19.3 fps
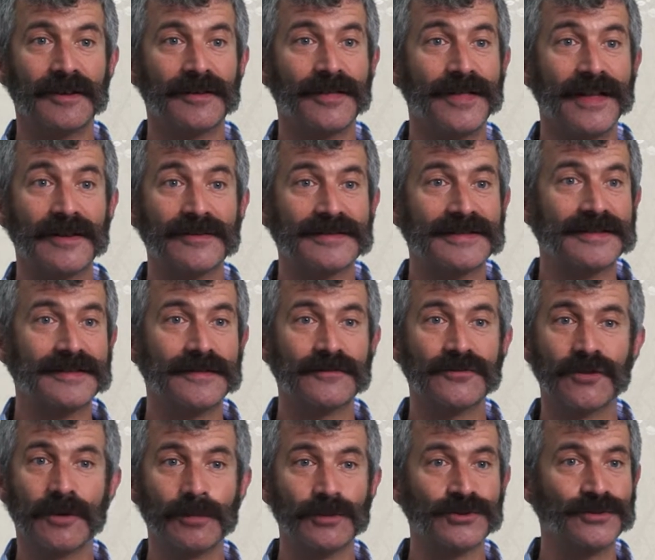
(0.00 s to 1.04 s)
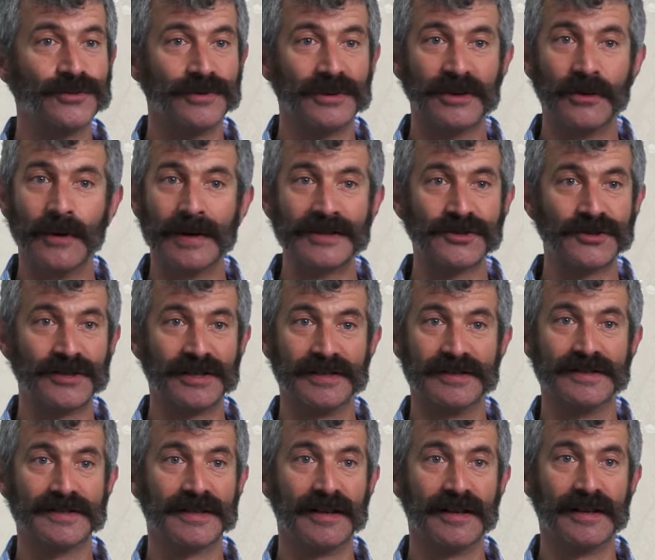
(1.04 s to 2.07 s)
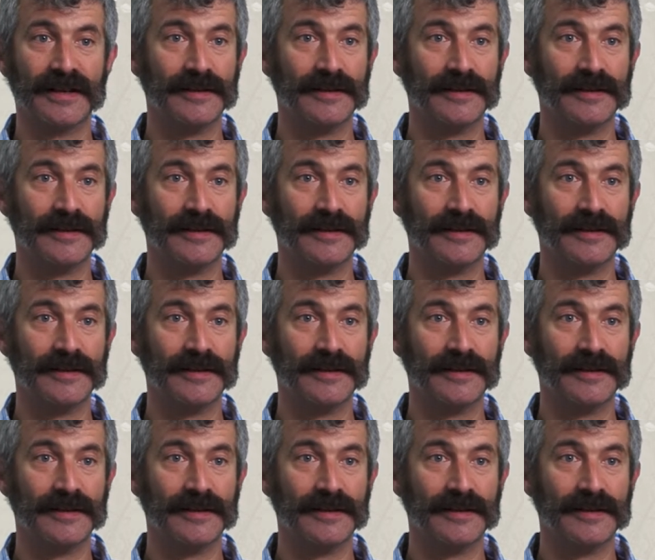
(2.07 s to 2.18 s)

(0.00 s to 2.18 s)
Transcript: thousands of troubleshooting questions